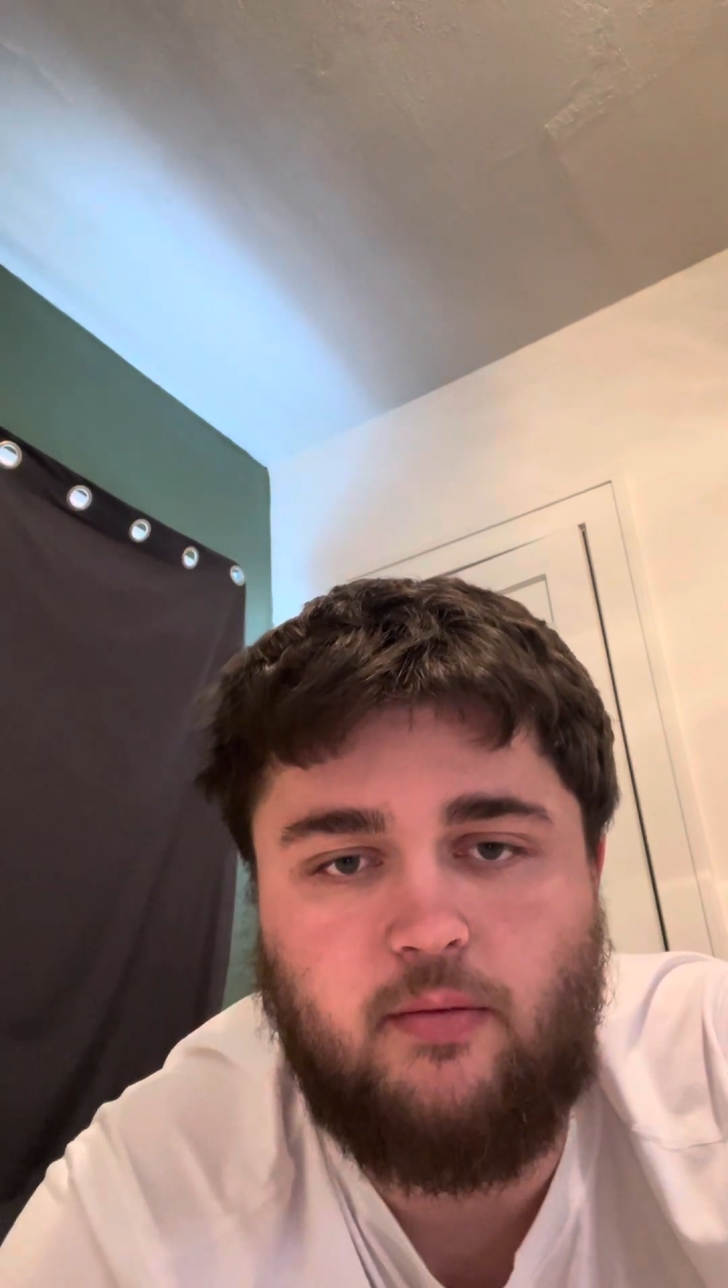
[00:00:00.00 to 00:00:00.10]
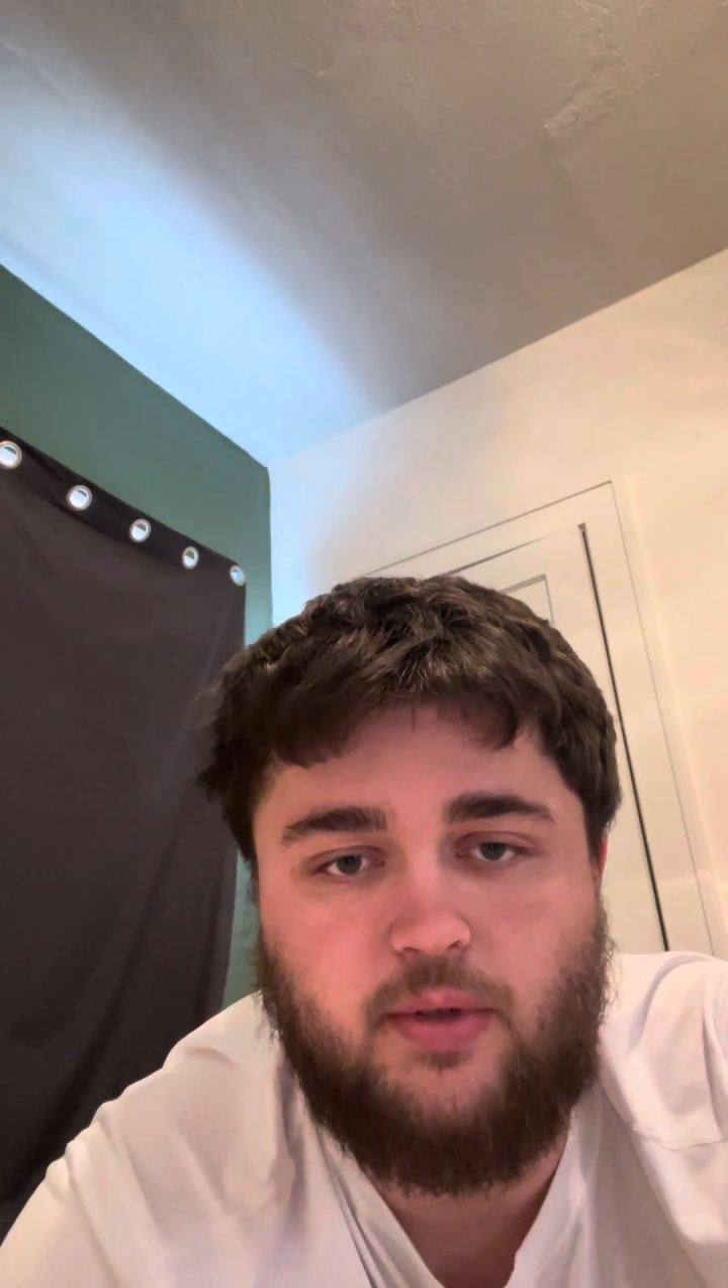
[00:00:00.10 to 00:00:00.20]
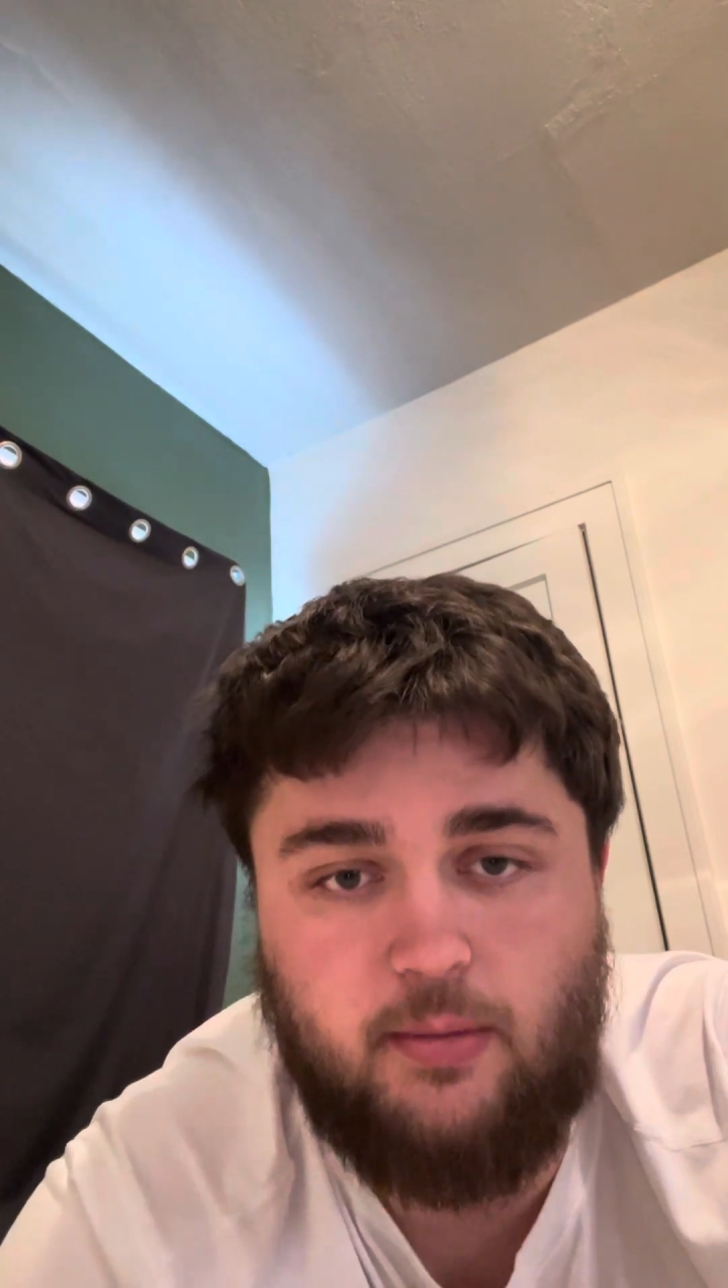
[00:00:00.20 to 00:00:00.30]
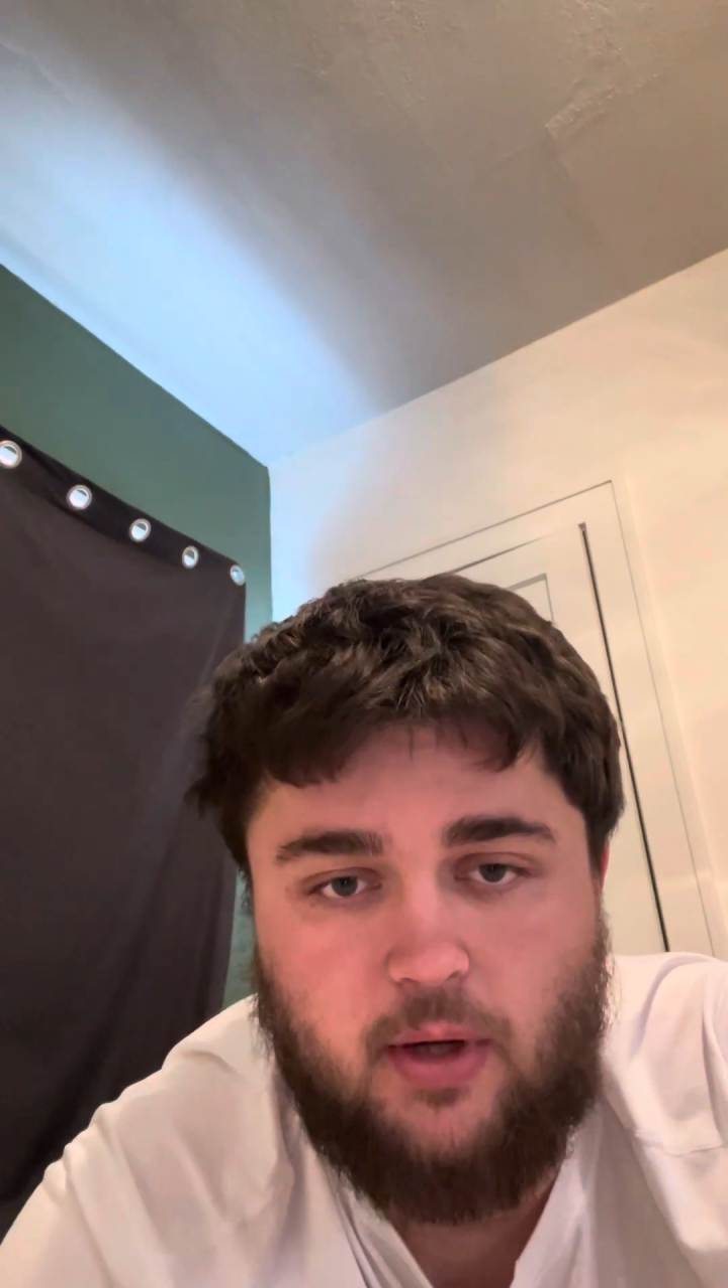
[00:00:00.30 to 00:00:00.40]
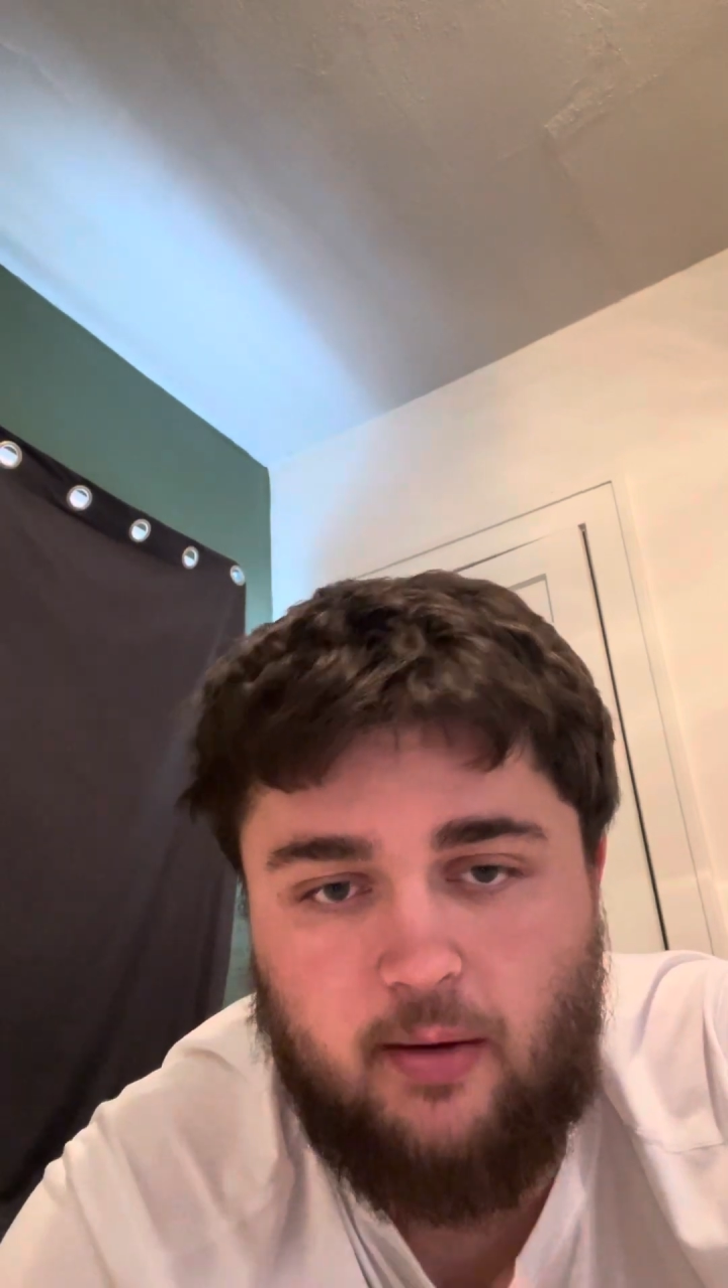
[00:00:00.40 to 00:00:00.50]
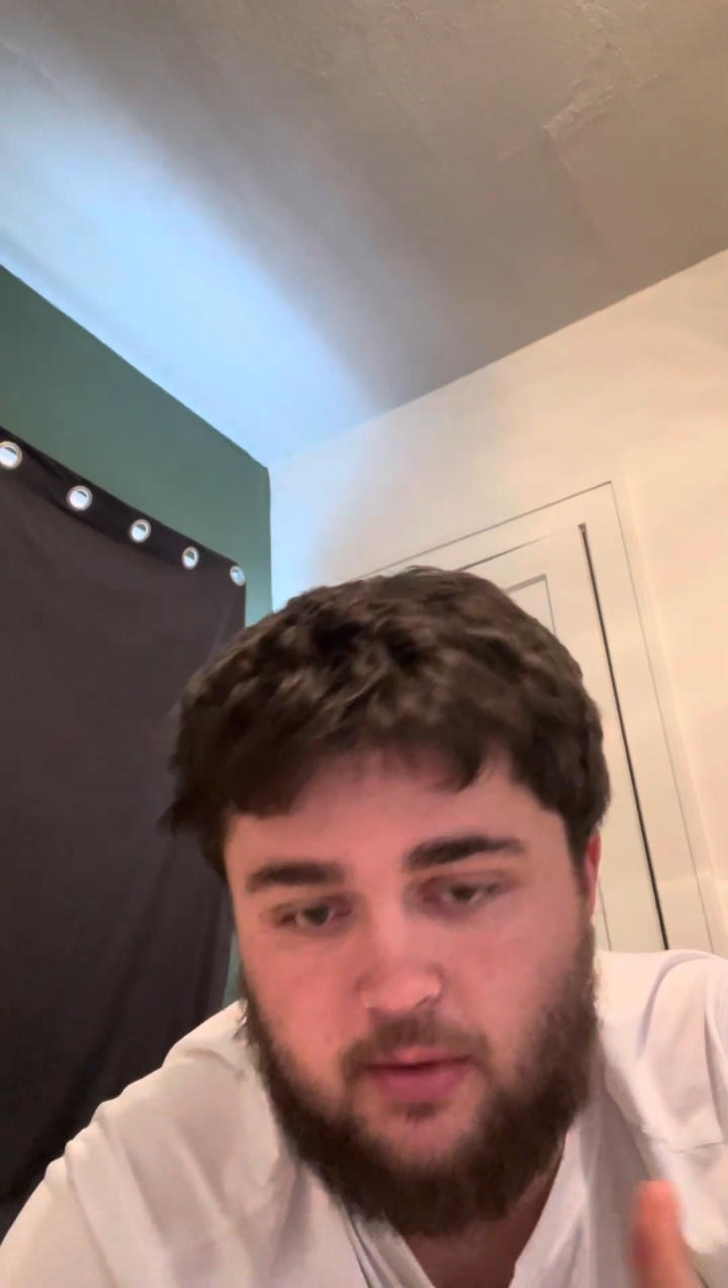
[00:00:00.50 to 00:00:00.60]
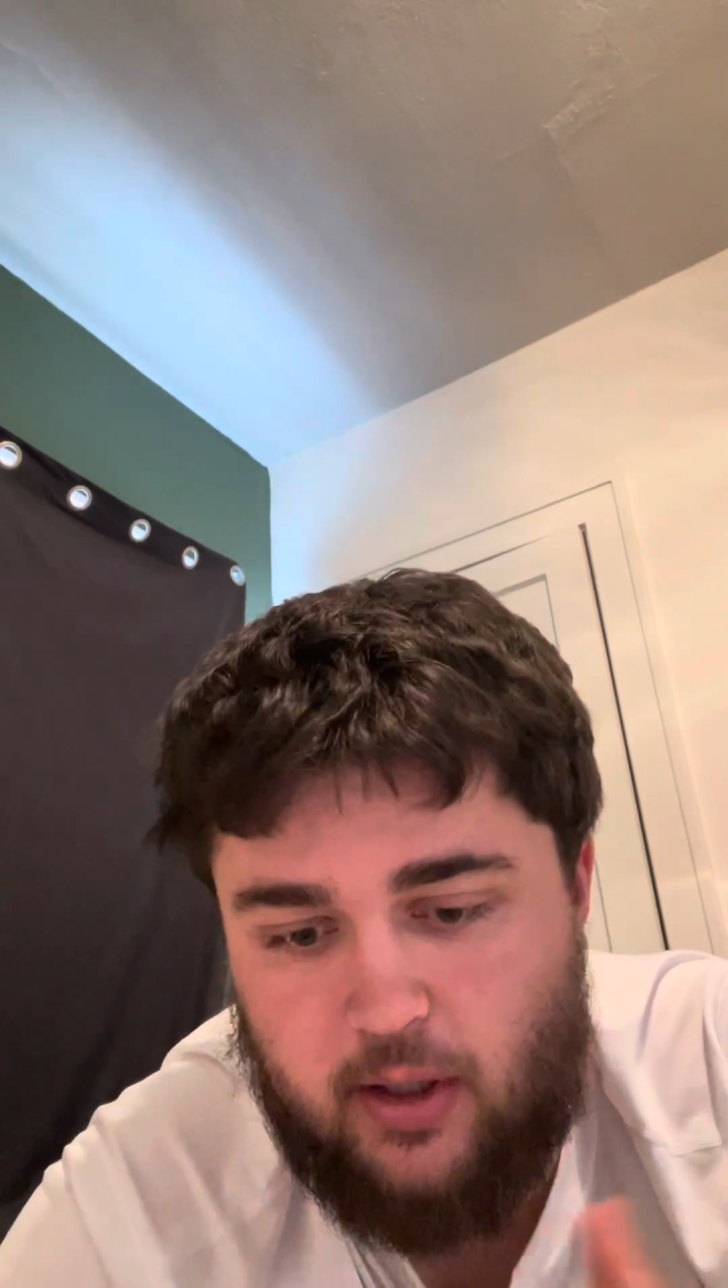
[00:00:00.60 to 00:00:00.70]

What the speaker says: sometimes